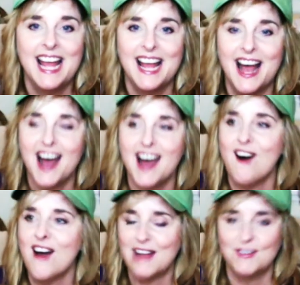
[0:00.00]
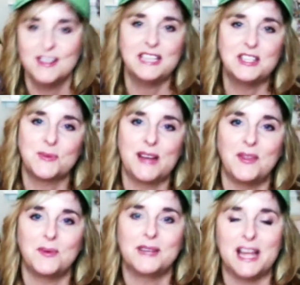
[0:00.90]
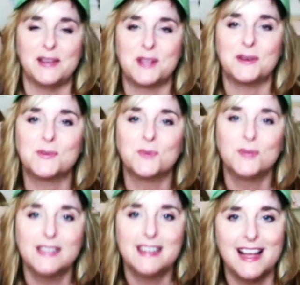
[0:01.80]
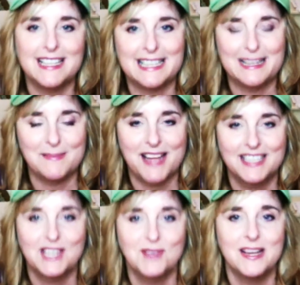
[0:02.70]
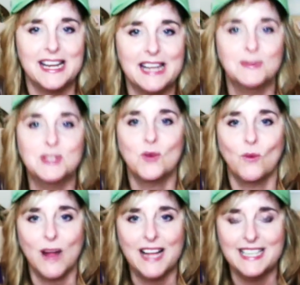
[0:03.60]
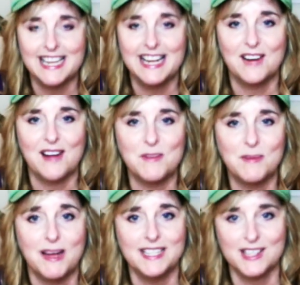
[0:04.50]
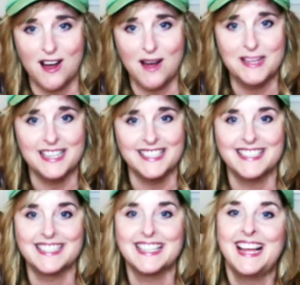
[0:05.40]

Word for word: Uh, everything just went out the window. So it was really nice to get back to it. And it was great to hear everybody's comments.